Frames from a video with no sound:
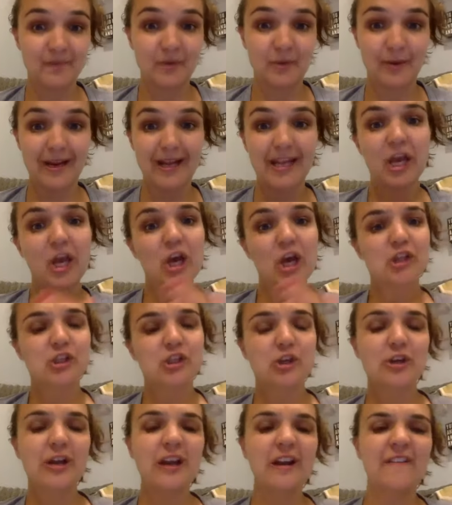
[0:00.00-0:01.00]
right? So
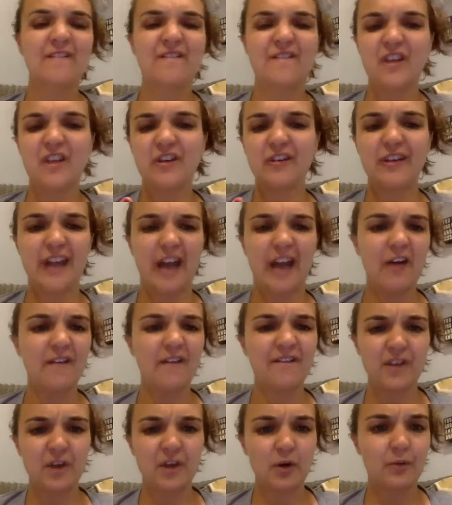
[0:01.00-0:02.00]
you got to feel it out,
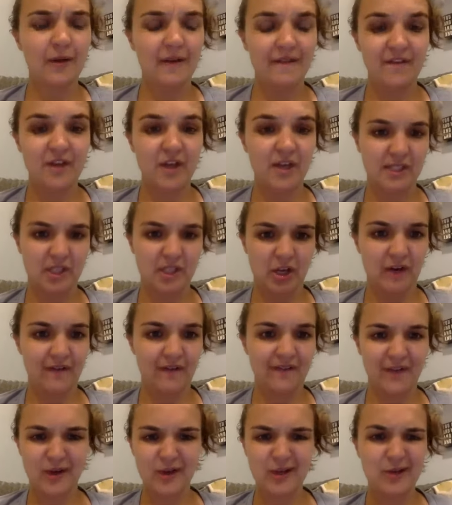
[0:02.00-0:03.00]
feel what feels good
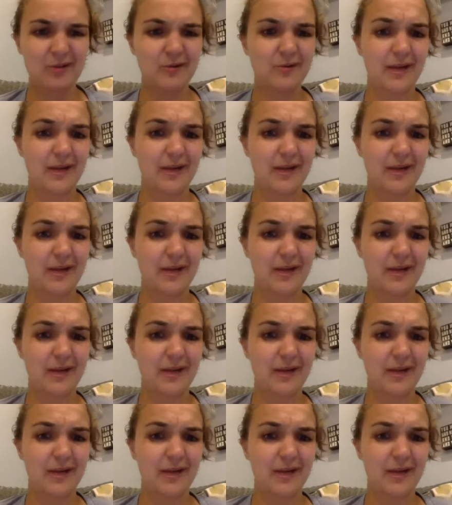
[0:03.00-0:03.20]
for you.